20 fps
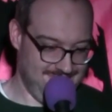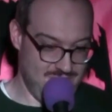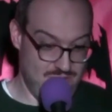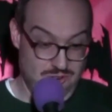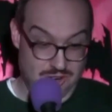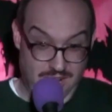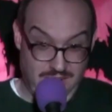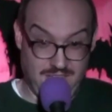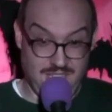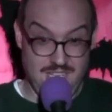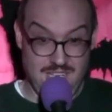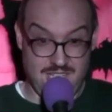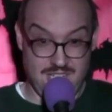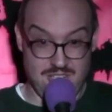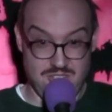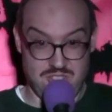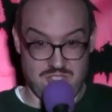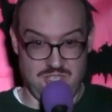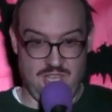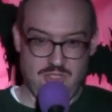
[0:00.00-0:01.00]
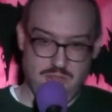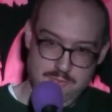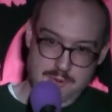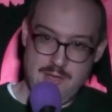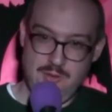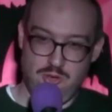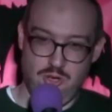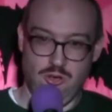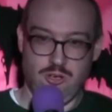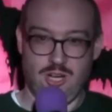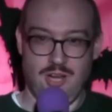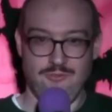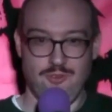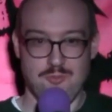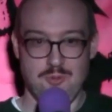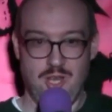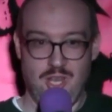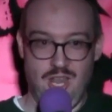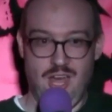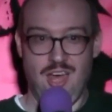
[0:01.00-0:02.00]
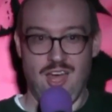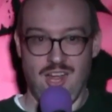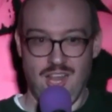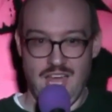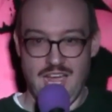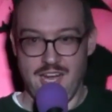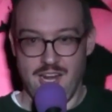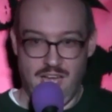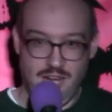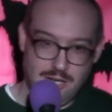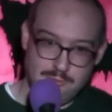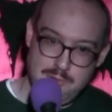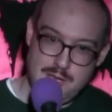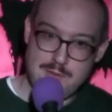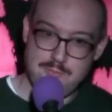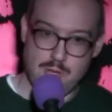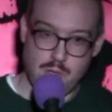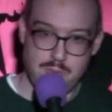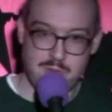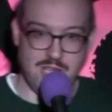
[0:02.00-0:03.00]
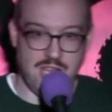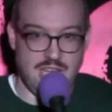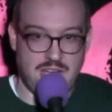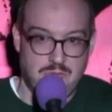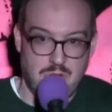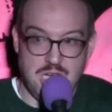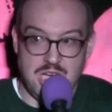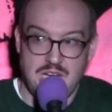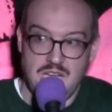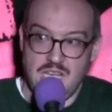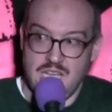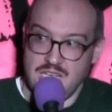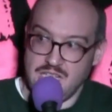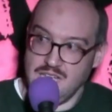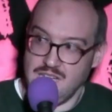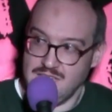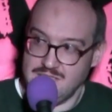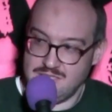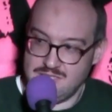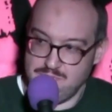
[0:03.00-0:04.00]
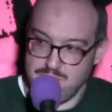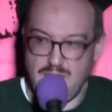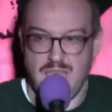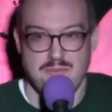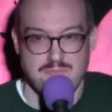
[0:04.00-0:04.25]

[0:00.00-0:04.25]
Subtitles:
You're ugly because other people, you're coming from a long line of people who are like, well, I guess.